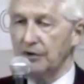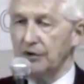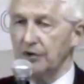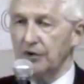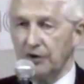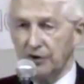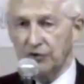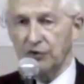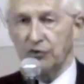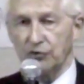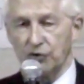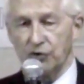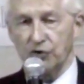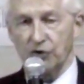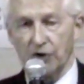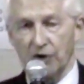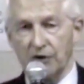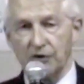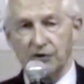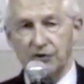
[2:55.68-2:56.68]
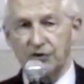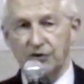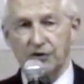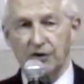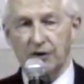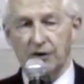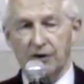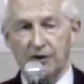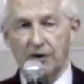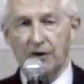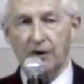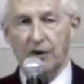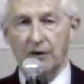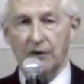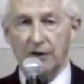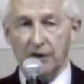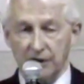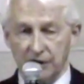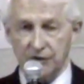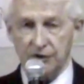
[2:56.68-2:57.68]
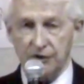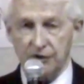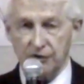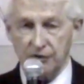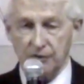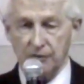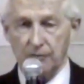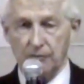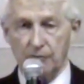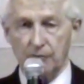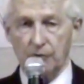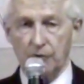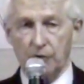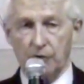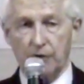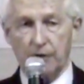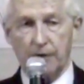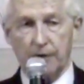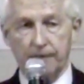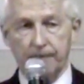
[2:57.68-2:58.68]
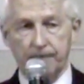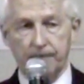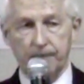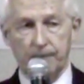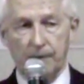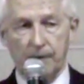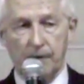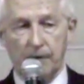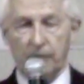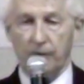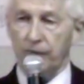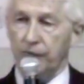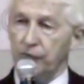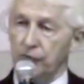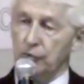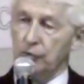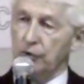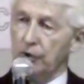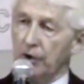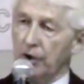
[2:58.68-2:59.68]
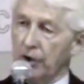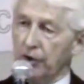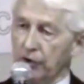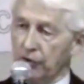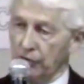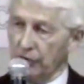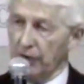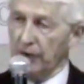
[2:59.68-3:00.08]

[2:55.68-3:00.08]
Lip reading: It's a good chance. And he said to them, look, if you would like your